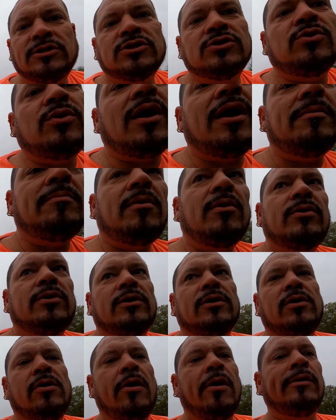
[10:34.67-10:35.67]
It's a quiet
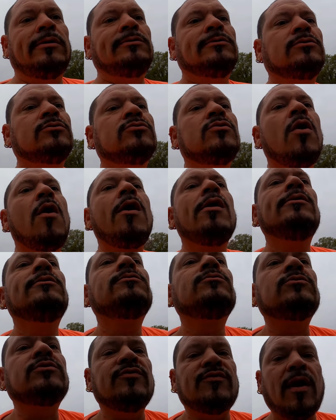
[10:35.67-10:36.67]
motor.
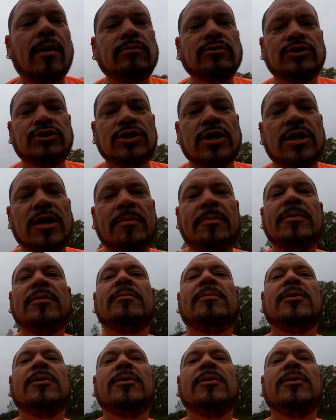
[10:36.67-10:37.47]
If I was shut up,